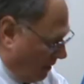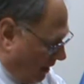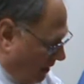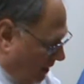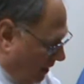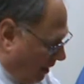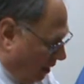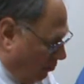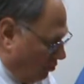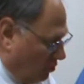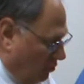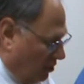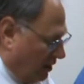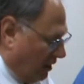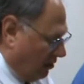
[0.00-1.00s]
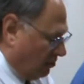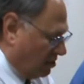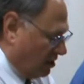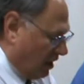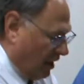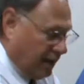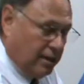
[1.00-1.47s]
And then I will do the other
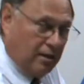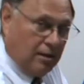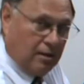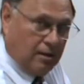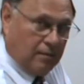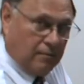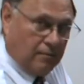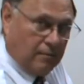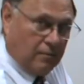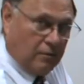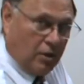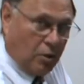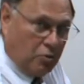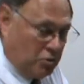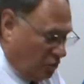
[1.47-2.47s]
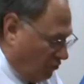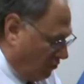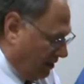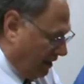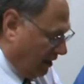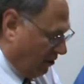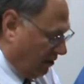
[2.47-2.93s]
side, those
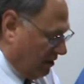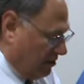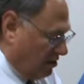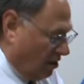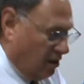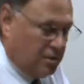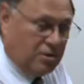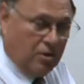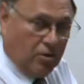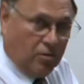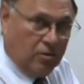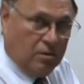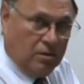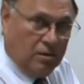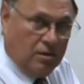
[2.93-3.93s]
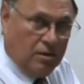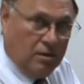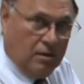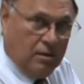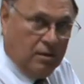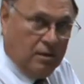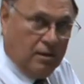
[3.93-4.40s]
three areas also,
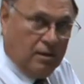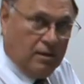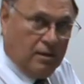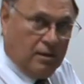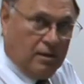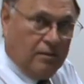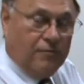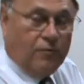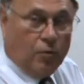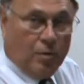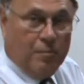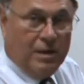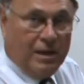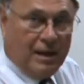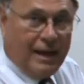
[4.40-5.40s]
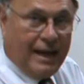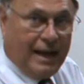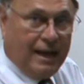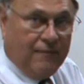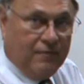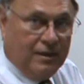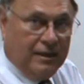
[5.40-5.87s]
for a minute and a
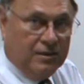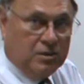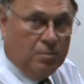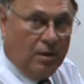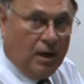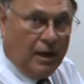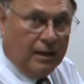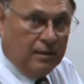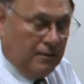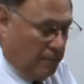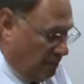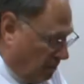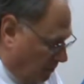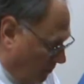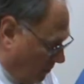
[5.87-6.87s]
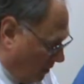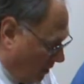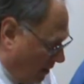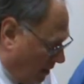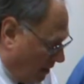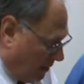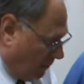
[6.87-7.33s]
half at each spot
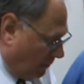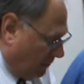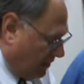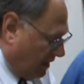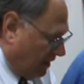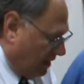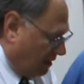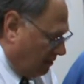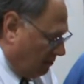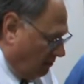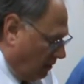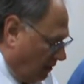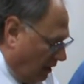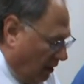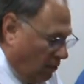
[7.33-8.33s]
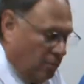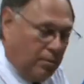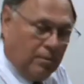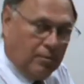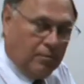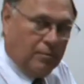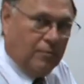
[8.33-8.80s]
then
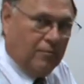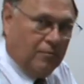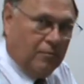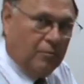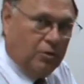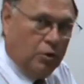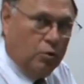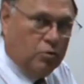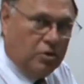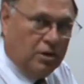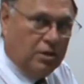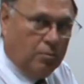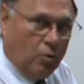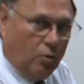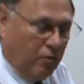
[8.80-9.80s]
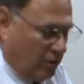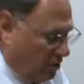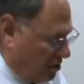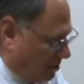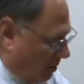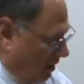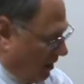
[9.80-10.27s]
I'll usually come over the
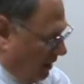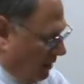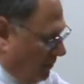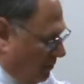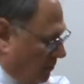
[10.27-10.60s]
spine.